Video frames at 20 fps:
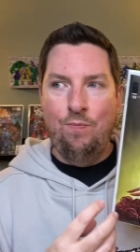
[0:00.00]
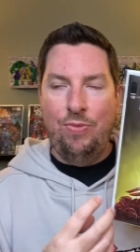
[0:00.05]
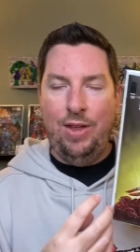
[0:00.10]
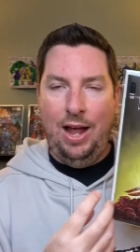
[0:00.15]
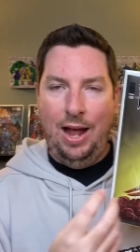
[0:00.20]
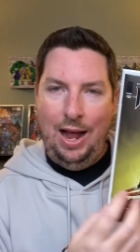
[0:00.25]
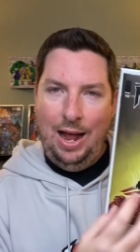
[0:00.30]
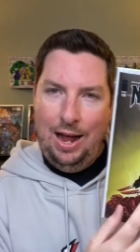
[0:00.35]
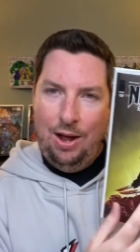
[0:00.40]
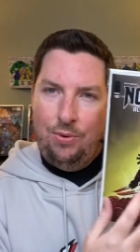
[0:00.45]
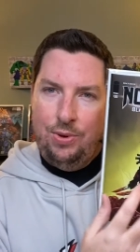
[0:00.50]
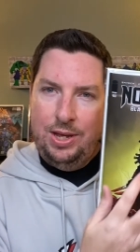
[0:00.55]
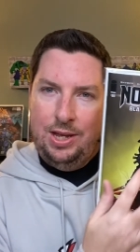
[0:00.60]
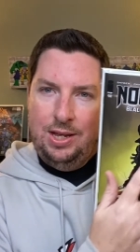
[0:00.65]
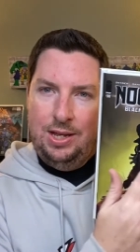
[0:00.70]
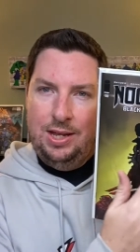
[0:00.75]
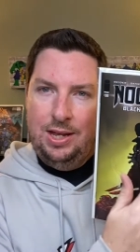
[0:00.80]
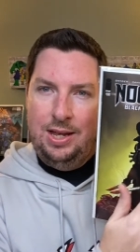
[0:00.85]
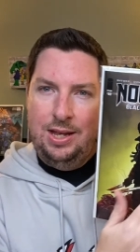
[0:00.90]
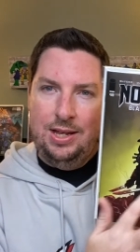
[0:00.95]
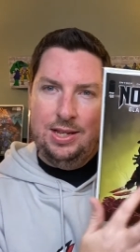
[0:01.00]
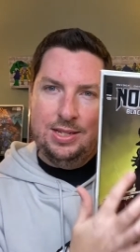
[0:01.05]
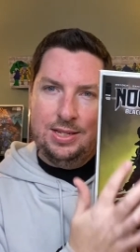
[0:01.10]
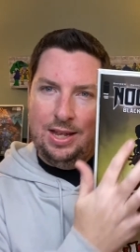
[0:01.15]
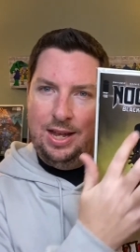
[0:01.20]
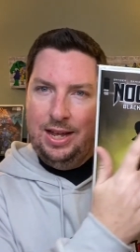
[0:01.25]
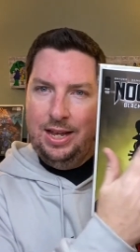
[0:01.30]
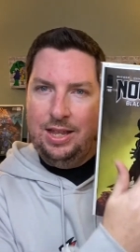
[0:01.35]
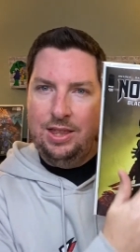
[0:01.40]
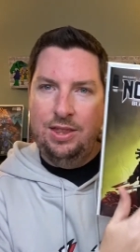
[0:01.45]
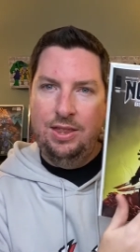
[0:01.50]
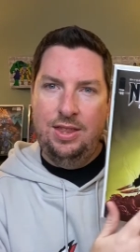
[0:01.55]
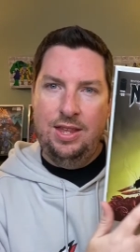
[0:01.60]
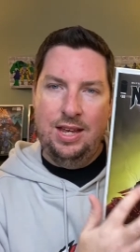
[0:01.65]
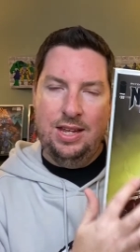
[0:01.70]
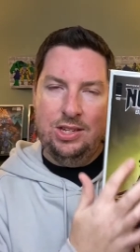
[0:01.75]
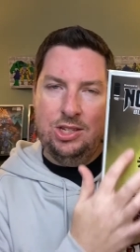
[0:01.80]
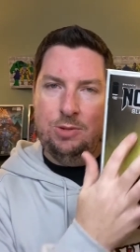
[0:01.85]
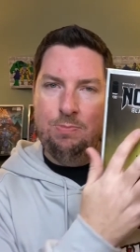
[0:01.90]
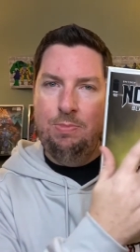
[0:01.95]
how he is like
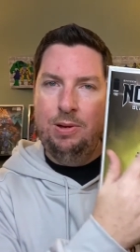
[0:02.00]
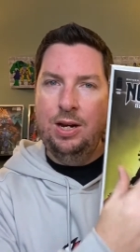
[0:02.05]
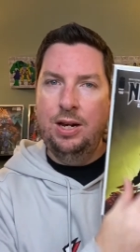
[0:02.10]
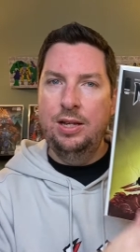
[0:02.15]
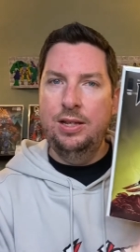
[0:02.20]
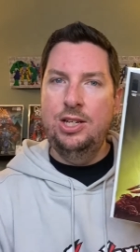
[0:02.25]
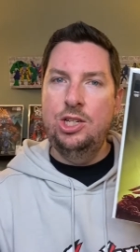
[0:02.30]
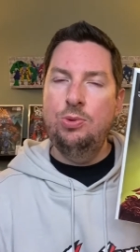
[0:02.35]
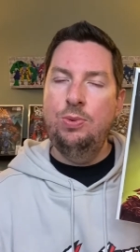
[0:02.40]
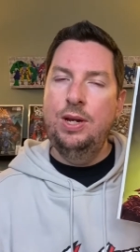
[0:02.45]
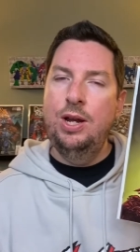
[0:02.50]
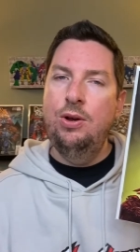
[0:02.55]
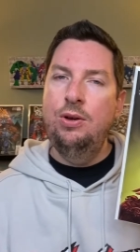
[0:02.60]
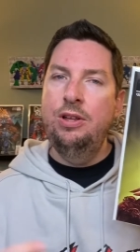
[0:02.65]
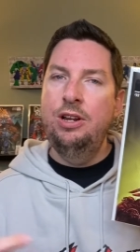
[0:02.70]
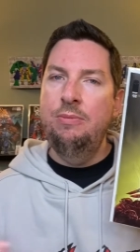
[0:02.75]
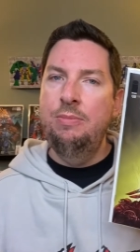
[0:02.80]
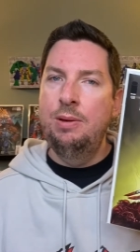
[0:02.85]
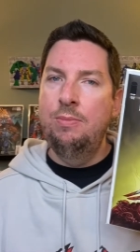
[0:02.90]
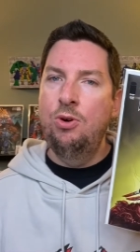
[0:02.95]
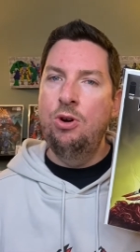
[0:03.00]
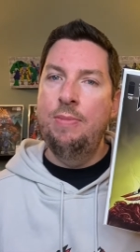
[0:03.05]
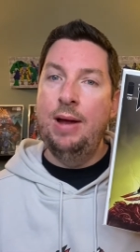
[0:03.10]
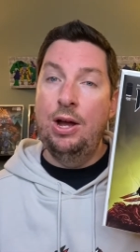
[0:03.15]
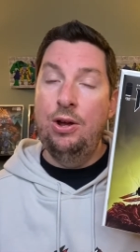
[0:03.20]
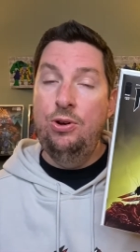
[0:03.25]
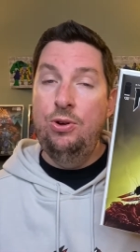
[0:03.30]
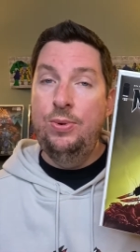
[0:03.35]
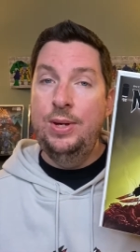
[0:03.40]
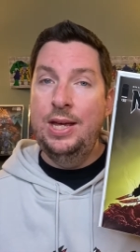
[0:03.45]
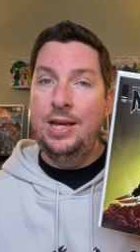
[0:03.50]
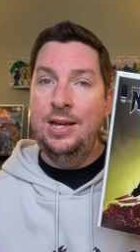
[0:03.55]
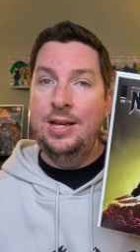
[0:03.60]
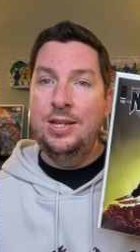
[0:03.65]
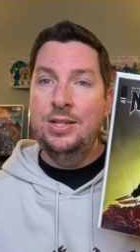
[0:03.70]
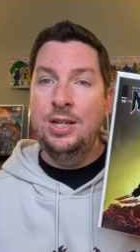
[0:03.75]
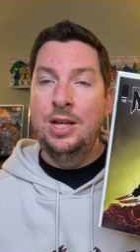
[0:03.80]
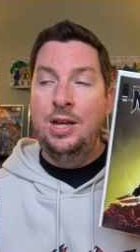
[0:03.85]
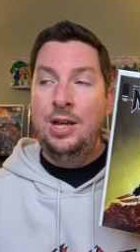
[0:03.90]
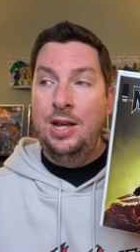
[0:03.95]
this, but at least we know a little bit more about who he
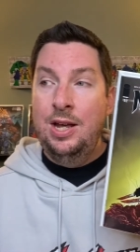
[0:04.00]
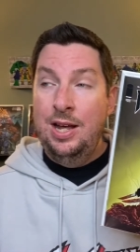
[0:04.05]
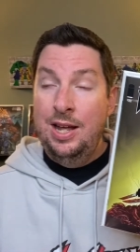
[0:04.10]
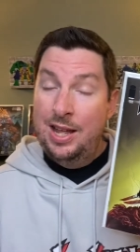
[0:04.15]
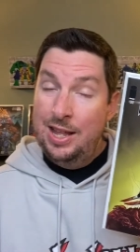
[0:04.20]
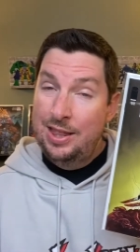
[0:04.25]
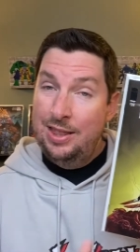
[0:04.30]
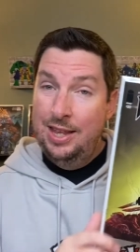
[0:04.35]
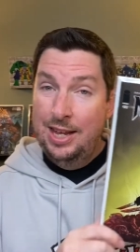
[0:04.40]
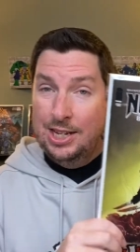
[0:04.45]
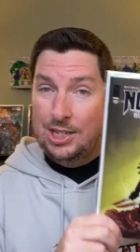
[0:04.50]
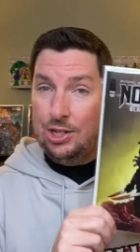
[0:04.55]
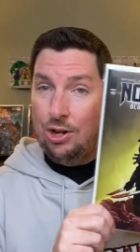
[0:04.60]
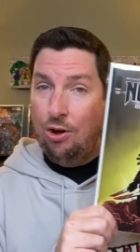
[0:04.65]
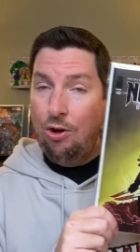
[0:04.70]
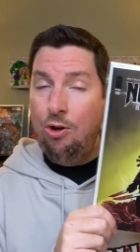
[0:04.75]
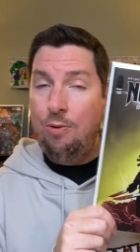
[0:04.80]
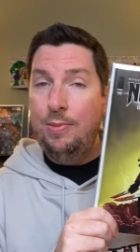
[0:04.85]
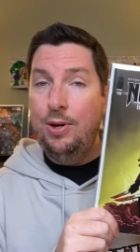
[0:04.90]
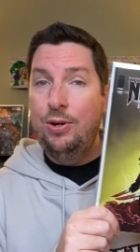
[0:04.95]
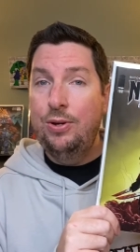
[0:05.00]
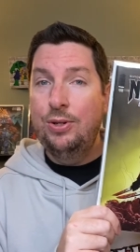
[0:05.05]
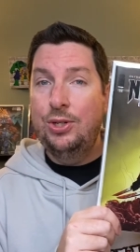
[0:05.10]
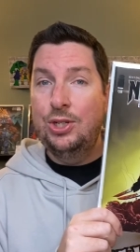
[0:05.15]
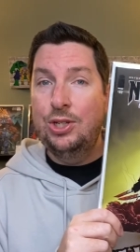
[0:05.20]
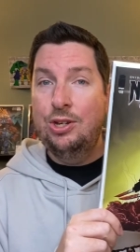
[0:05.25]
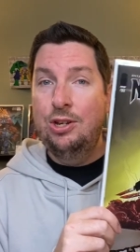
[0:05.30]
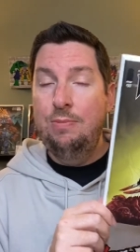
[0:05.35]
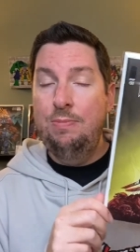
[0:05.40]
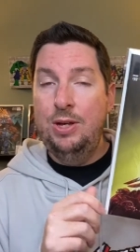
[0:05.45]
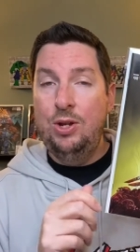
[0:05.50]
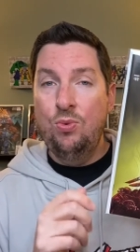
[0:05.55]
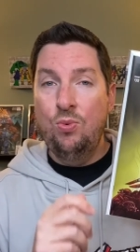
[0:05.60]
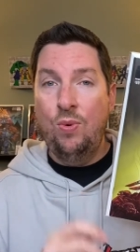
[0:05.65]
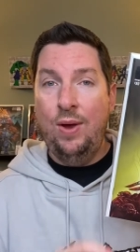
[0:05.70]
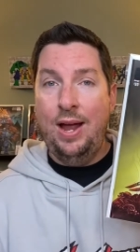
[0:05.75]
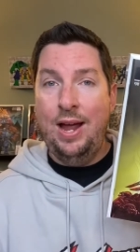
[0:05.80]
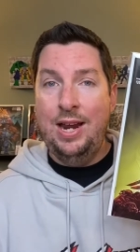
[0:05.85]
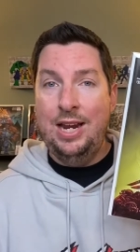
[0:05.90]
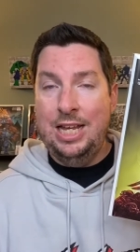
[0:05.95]
is. This almost could be
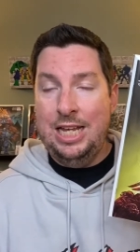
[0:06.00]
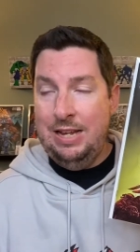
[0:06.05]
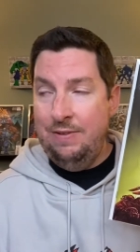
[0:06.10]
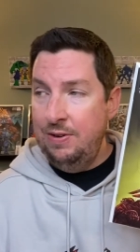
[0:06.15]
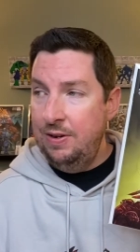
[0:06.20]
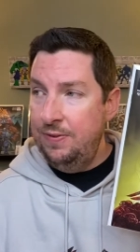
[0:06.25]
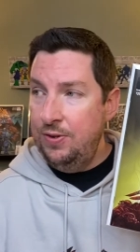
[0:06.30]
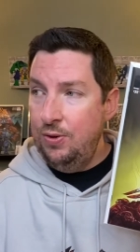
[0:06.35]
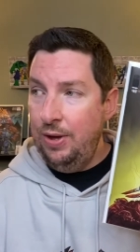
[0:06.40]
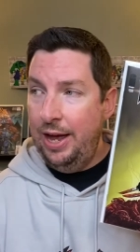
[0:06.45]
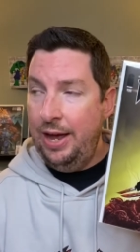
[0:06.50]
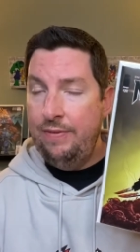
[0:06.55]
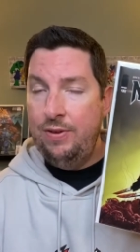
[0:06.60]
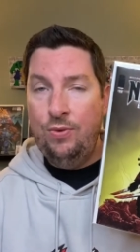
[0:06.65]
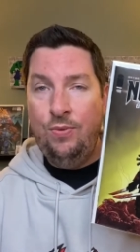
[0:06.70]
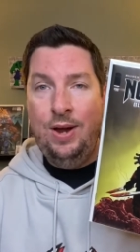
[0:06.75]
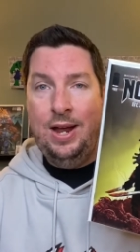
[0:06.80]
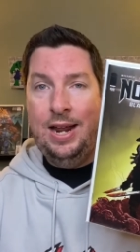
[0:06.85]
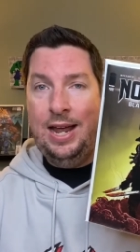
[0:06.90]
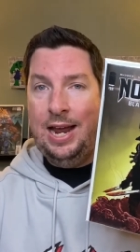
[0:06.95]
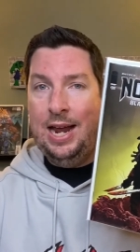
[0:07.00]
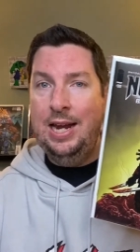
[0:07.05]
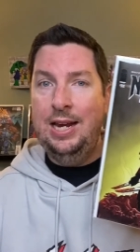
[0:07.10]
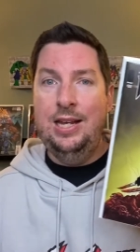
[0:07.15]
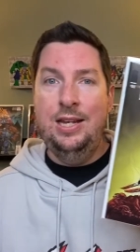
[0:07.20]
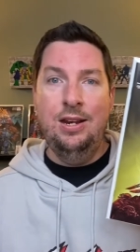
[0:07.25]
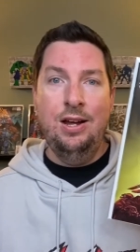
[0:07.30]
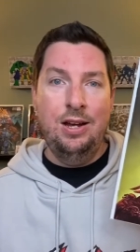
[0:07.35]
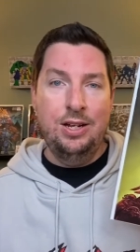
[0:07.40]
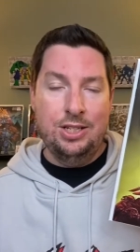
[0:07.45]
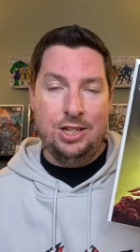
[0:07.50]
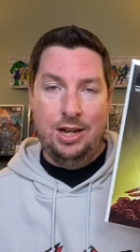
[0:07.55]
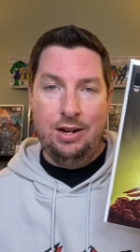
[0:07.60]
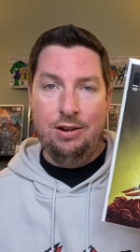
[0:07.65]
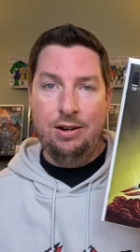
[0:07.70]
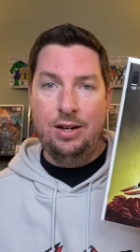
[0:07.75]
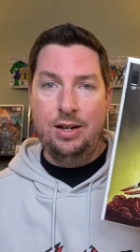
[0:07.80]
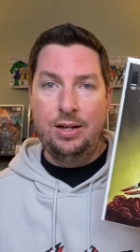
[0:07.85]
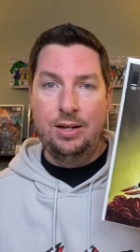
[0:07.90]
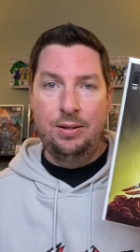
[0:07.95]
read, even if you haven't read any
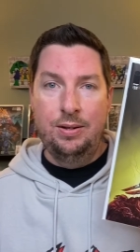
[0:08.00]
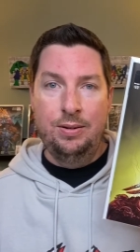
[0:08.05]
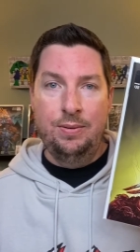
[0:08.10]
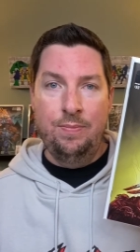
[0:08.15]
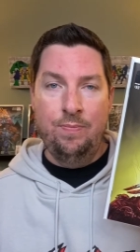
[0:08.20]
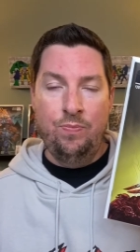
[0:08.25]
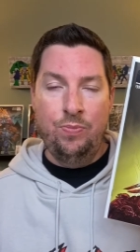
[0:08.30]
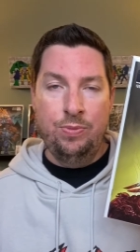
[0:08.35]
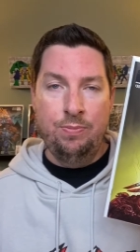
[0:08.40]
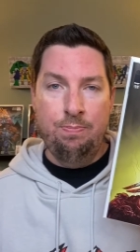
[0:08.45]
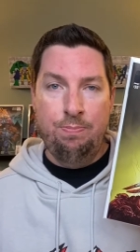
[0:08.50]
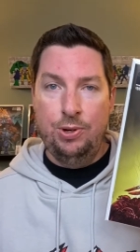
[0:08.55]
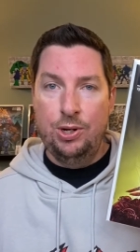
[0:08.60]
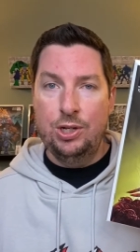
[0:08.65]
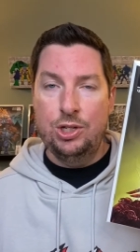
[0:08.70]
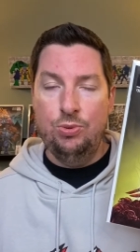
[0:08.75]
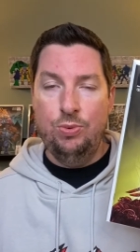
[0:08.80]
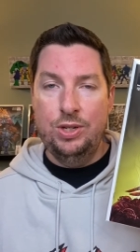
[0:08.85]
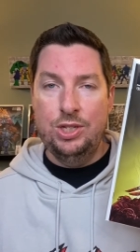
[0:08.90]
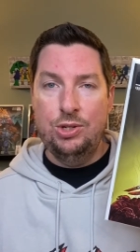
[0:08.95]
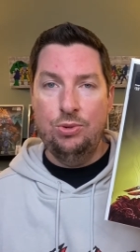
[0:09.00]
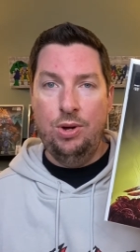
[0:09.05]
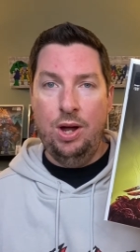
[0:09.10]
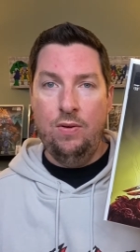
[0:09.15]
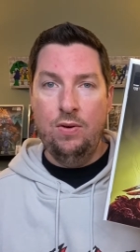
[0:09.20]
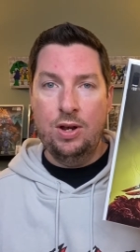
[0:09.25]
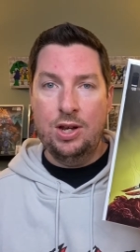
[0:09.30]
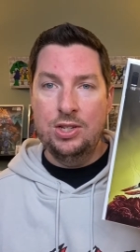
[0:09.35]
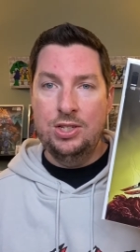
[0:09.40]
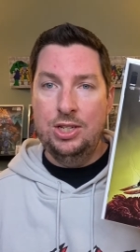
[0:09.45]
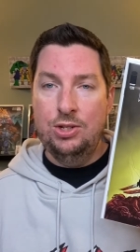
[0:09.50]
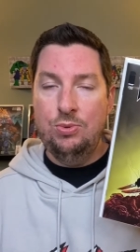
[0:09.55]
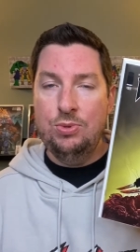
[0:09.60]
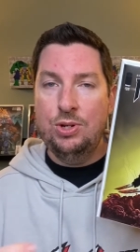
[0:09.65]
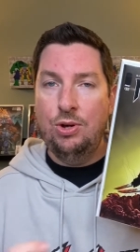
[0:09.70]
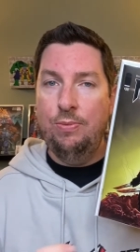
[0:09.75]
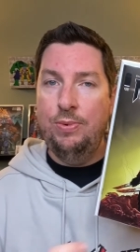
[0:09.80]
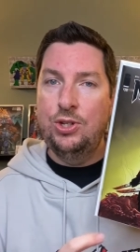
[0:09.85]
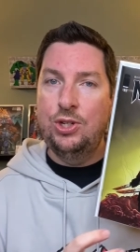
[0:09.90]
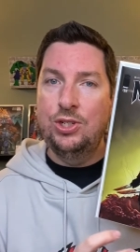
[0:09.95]
Noctera books whatsoever, because this was
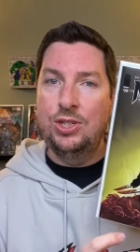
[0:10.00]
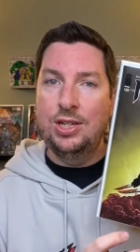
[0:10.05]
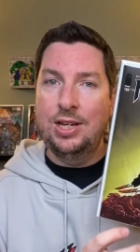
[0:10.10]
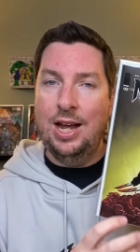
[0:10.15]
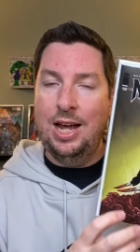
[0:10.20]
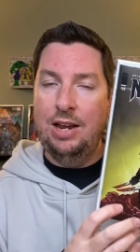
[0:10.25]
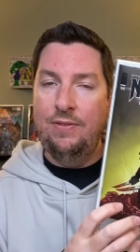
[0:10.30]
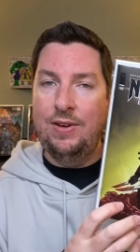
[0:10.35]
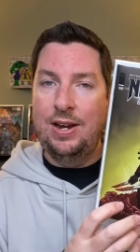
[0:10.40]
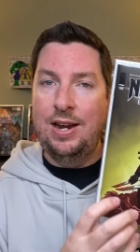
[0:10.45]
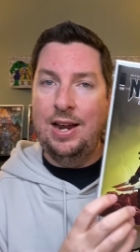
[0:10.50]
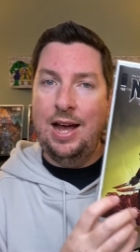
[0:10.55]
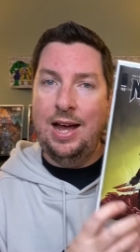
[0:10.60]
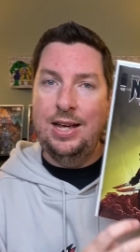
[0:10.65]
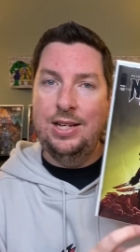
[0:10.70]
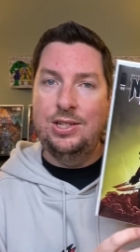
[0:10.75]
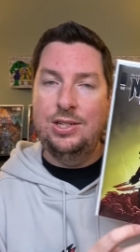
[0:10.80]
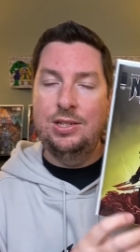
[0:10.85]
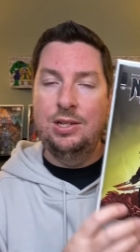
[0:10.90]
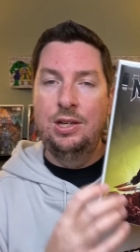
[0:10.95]
almost just kind of a nice,